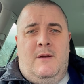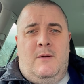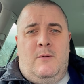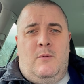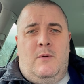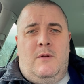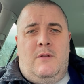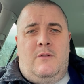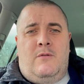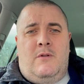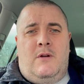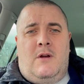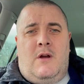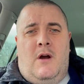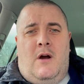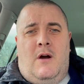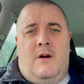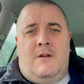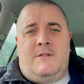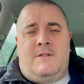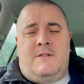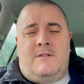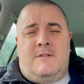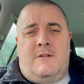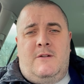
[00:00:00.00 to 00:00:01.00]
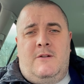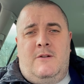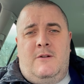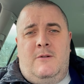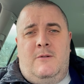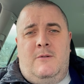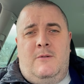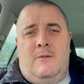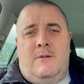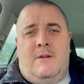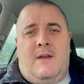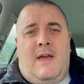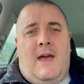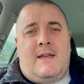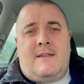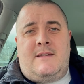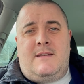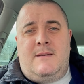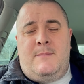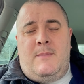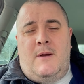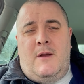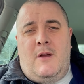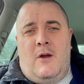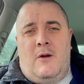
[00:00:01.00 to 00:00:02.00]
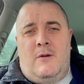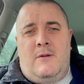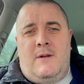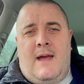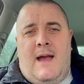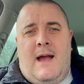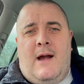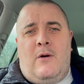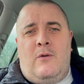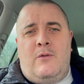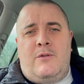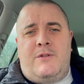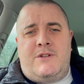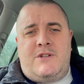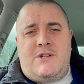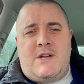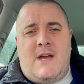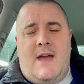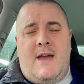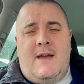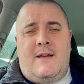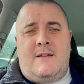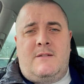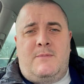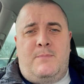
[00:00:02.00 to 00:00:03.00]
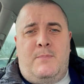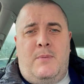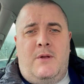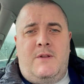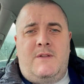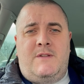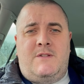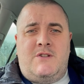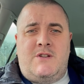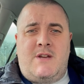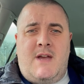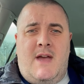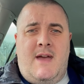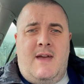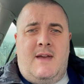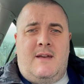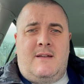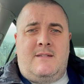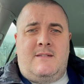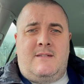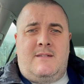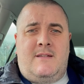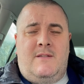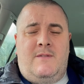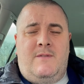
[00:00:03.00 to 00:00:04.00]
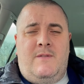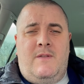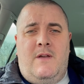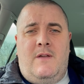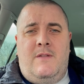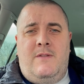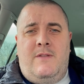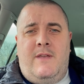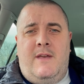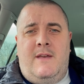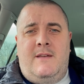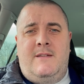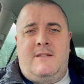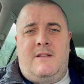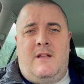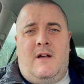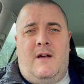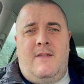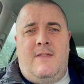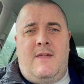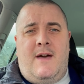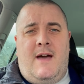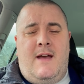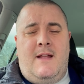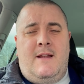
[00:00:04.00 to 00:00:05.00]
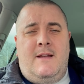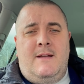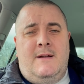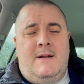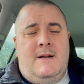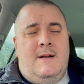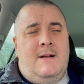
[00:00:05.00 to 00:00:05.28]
with regards to getting my own health checks, blood checks, and, and things like that.